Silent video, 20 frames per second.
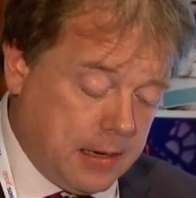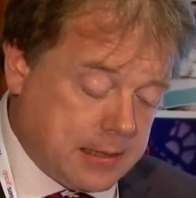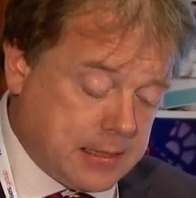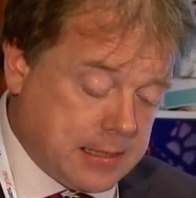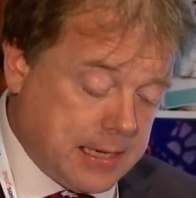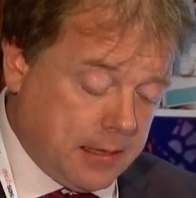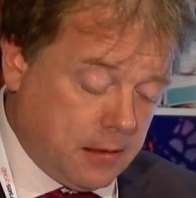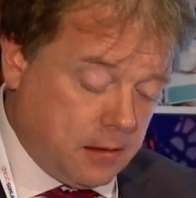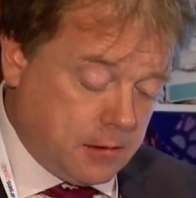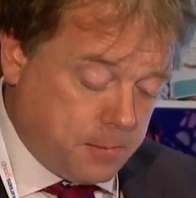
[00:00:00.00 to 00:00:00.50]

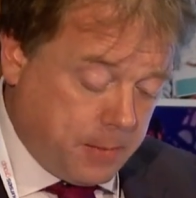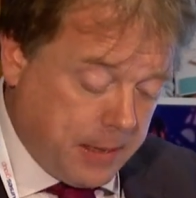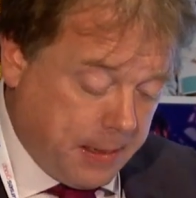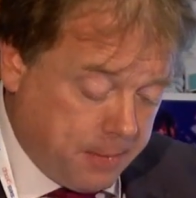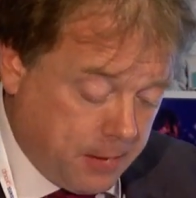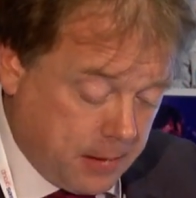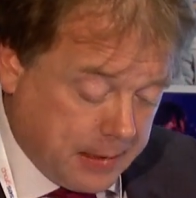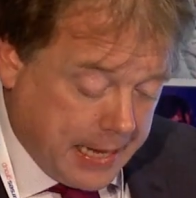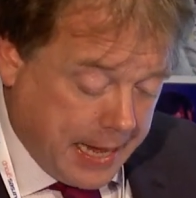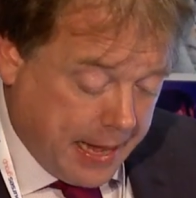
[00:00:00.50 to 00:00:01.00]
skills
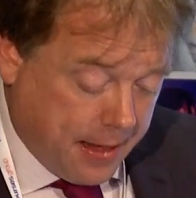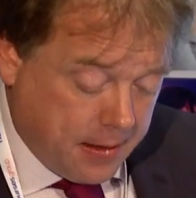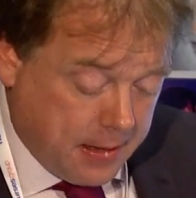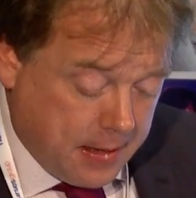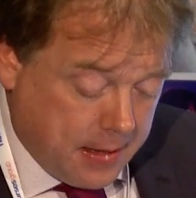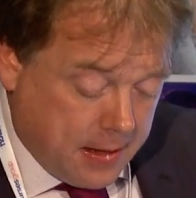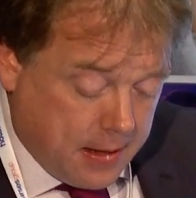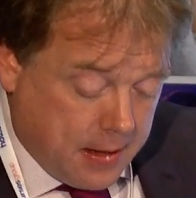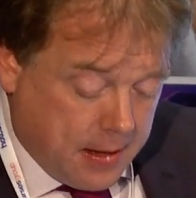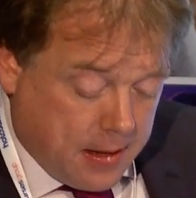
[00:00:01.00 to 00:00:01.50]
people get.
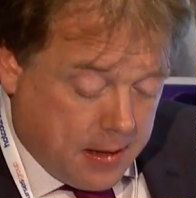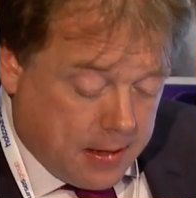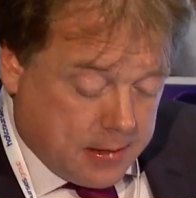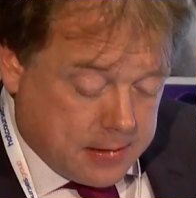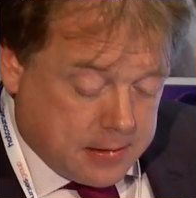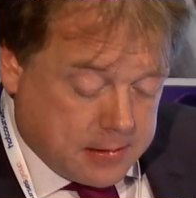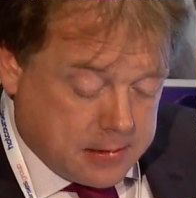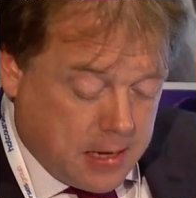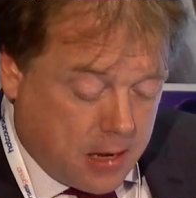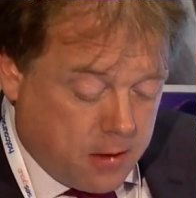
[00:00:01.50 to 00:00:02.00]

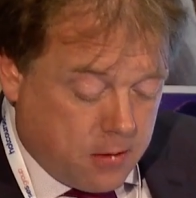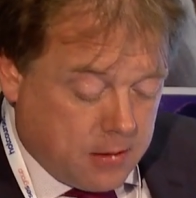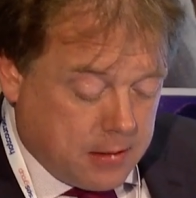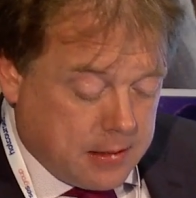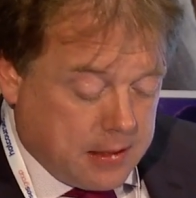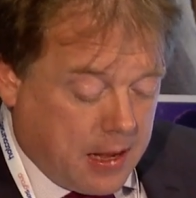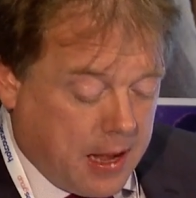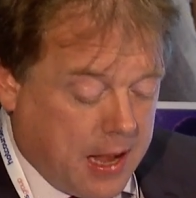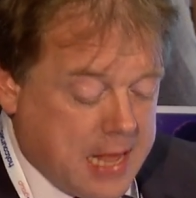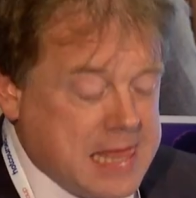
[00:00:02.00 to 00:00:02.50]
So
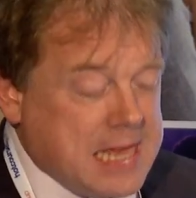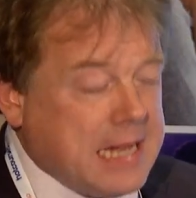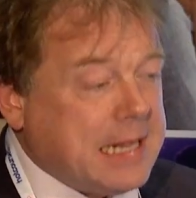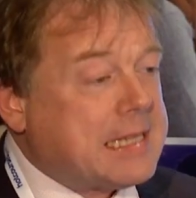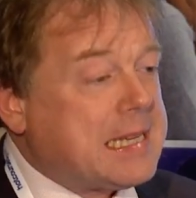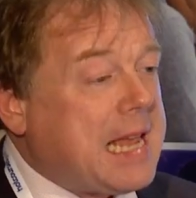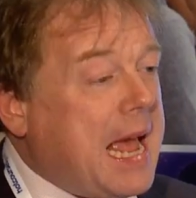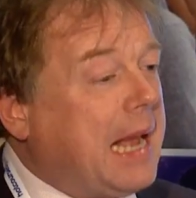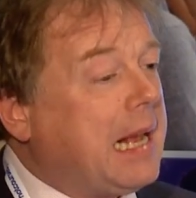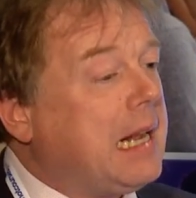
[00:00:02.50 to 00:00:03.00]
I
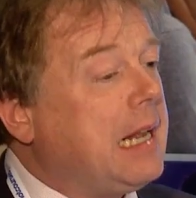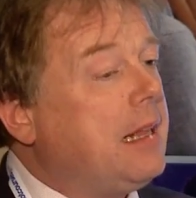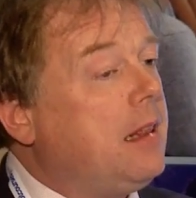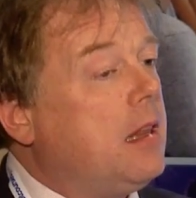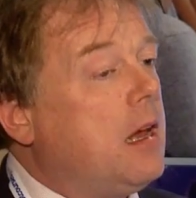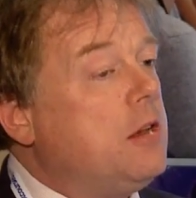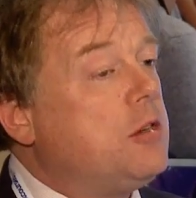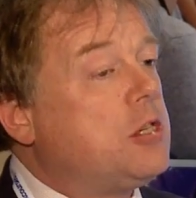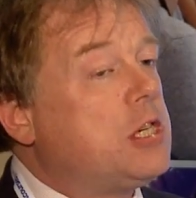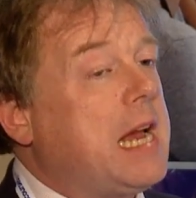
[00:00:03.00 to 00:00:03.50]
think
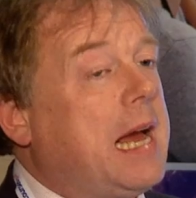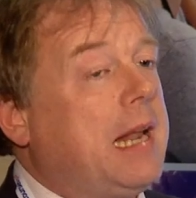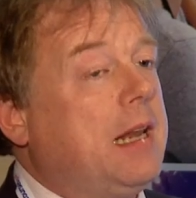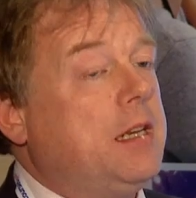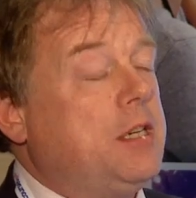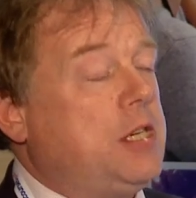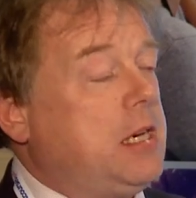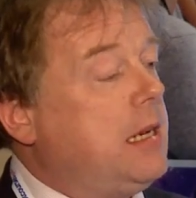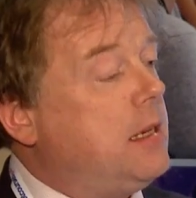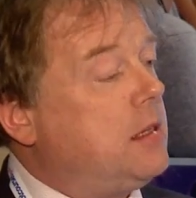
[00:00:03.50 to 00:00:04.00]
tackling those
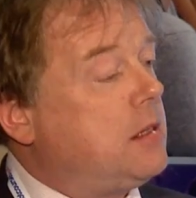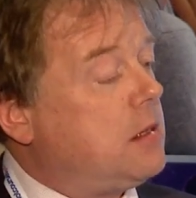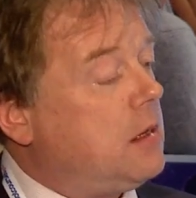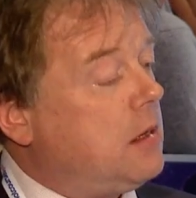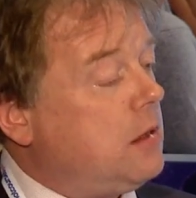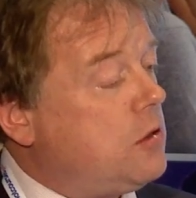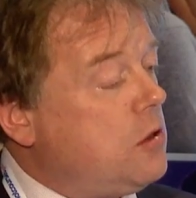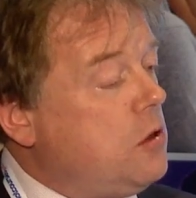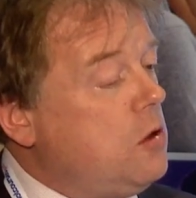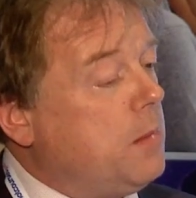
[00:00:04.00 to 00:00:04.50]

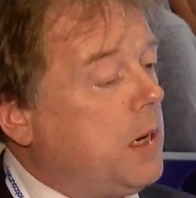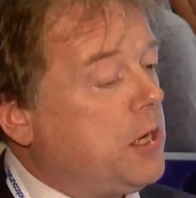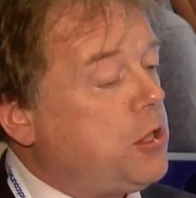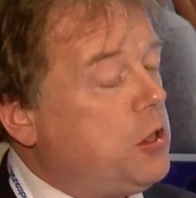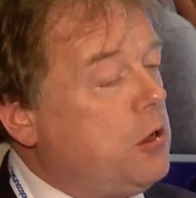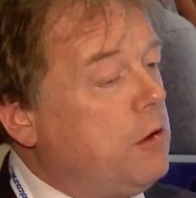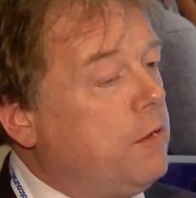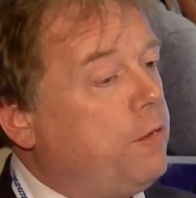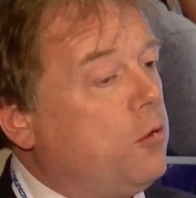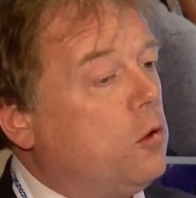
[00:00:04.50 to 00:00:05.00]
challenges, too
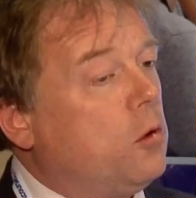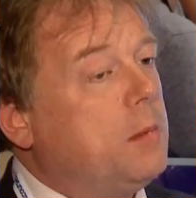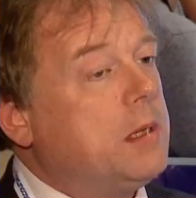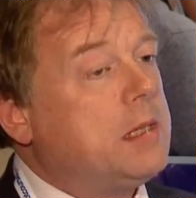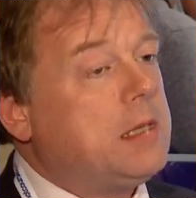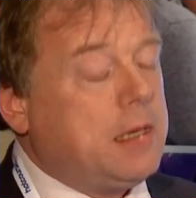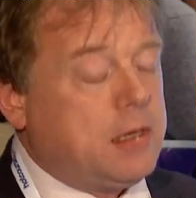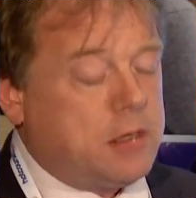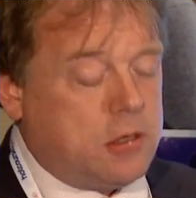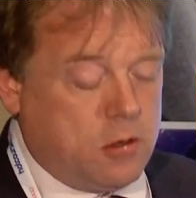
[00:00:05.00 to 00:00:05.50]
much
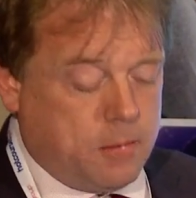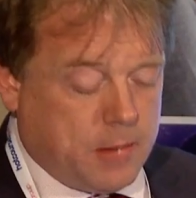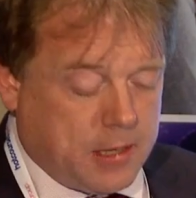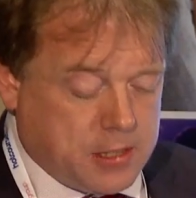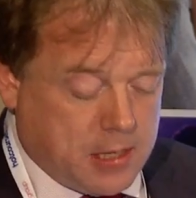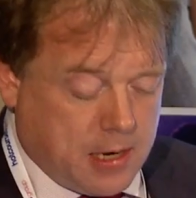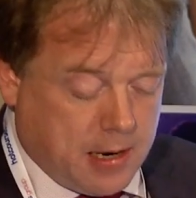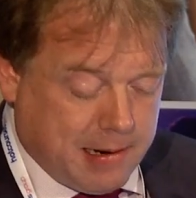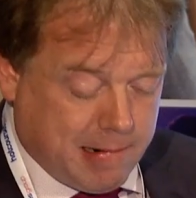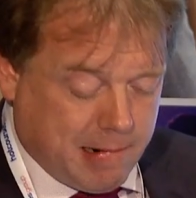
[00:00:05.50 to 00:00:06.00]
uniformity, too
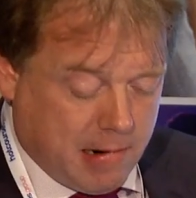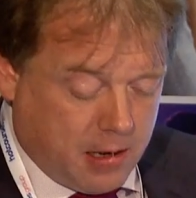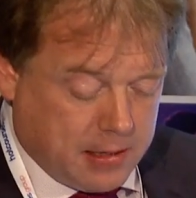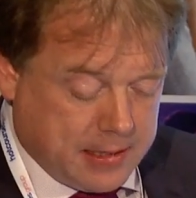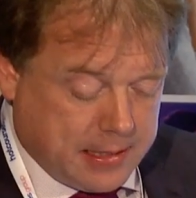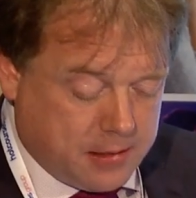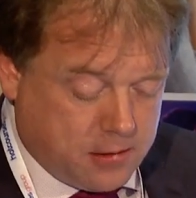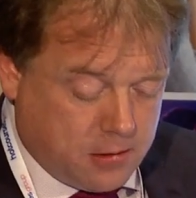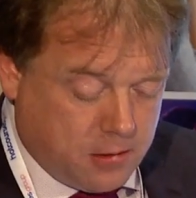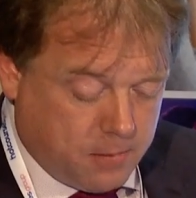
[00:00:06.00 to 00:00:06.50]
much
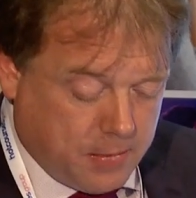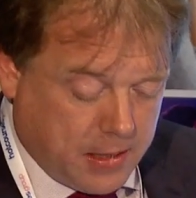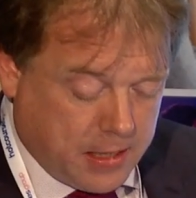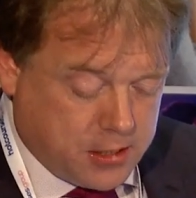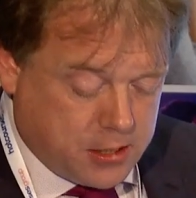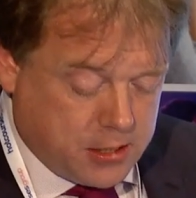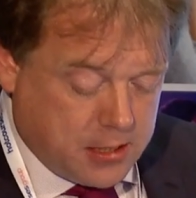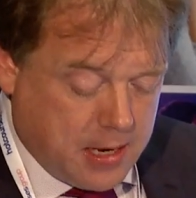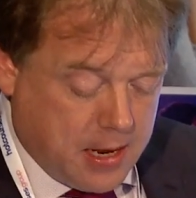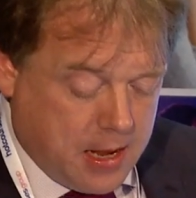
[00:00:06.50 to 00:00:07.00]
hierarchy, too
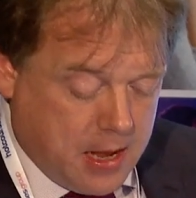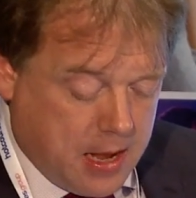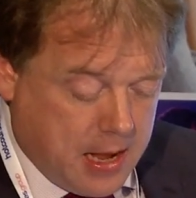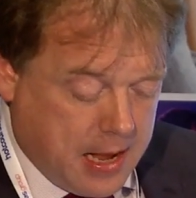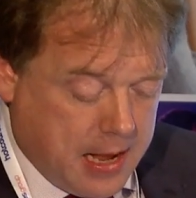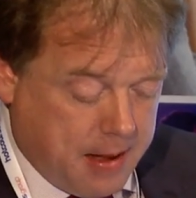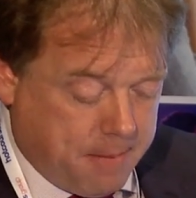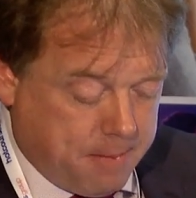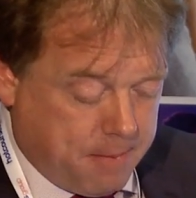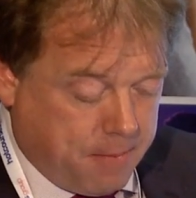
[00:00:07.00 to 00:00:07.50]
much
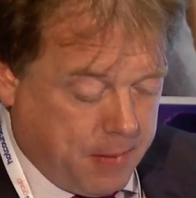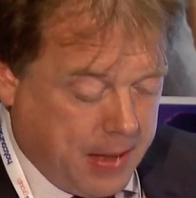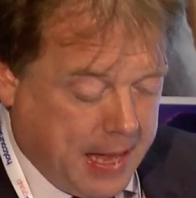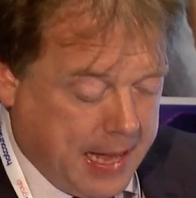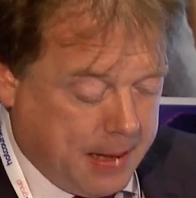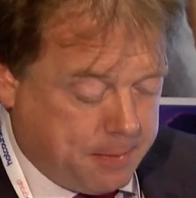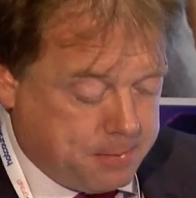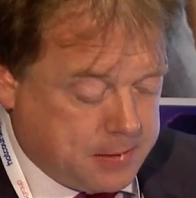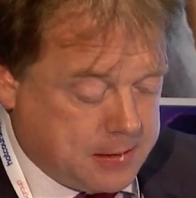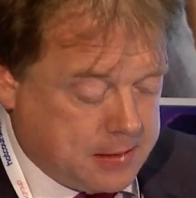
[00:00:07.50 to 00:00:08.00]

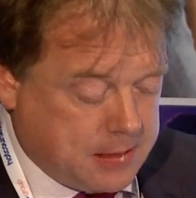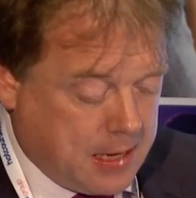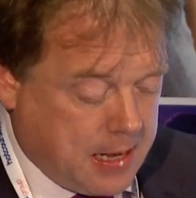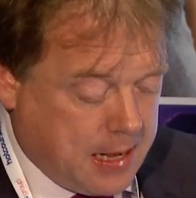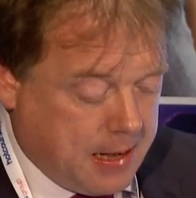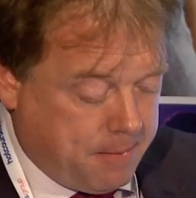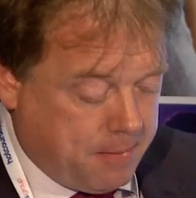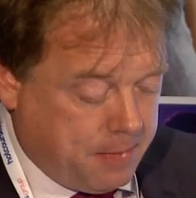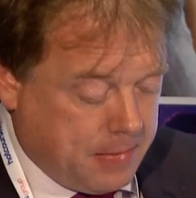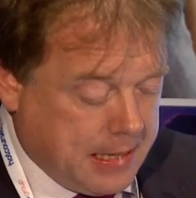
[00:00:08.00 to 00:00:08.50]
perhaps
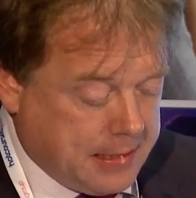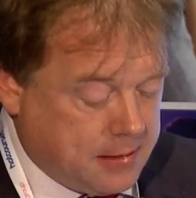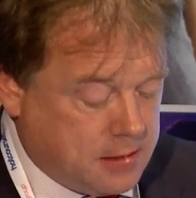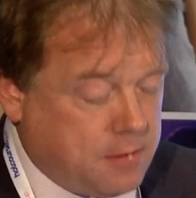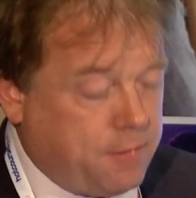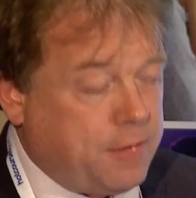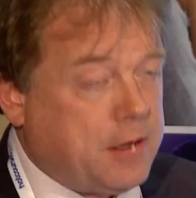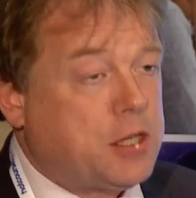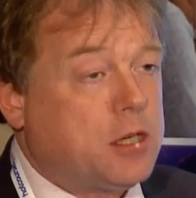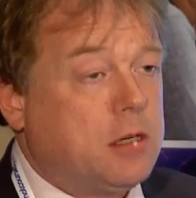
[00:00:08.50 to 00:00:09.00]

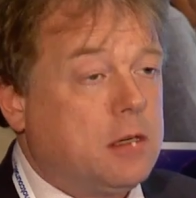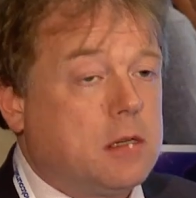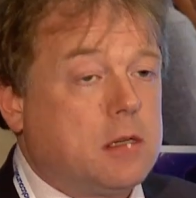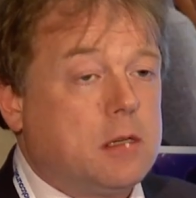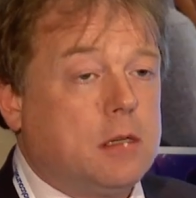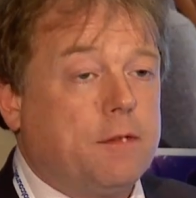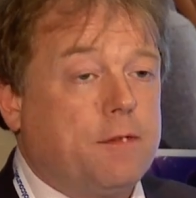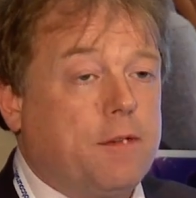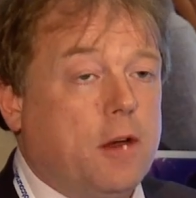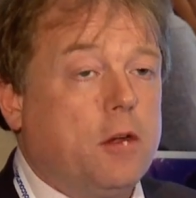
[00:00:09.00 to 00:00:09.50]

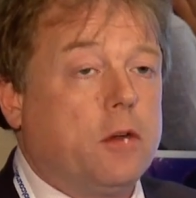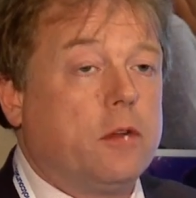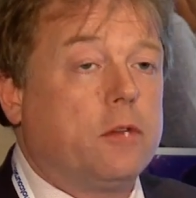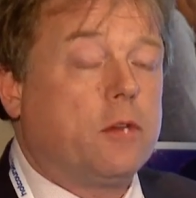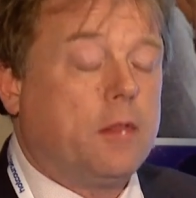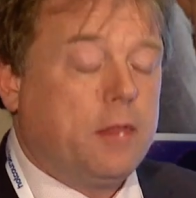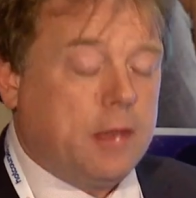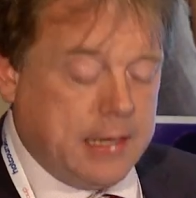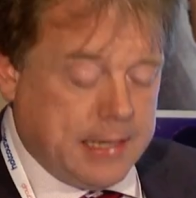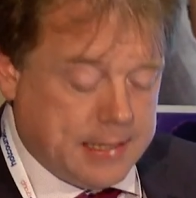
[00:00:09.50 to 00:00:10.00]
insufficient
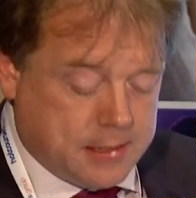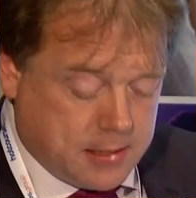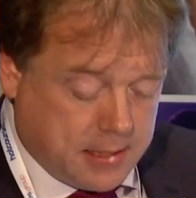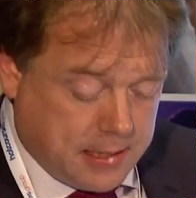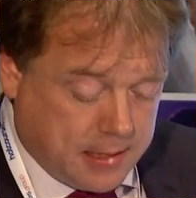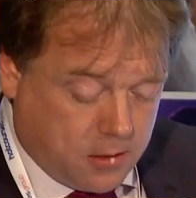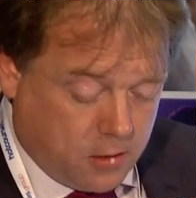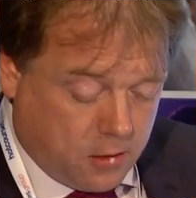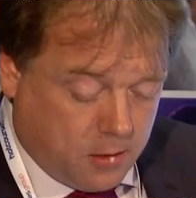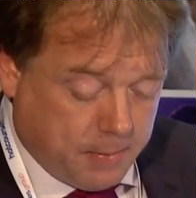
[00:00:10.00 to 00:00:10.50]
focus on the needs of
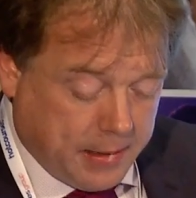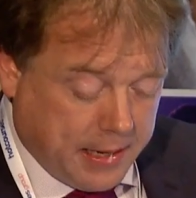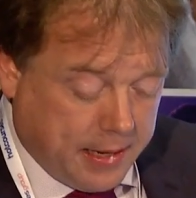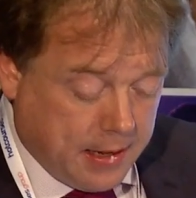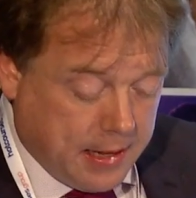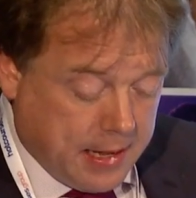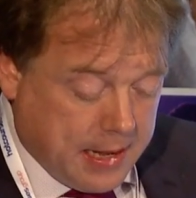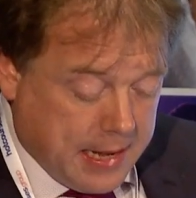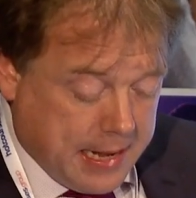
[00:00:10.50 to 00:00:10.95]
the economy,